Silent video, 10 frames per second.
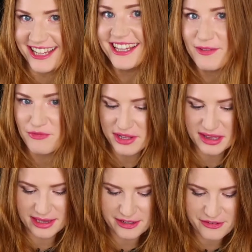and then
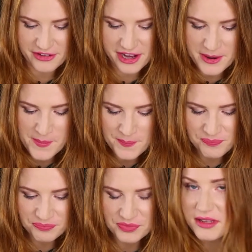re-solidify.
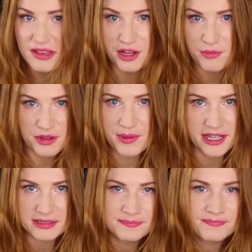It's so much
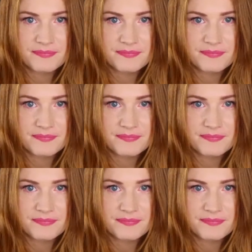better.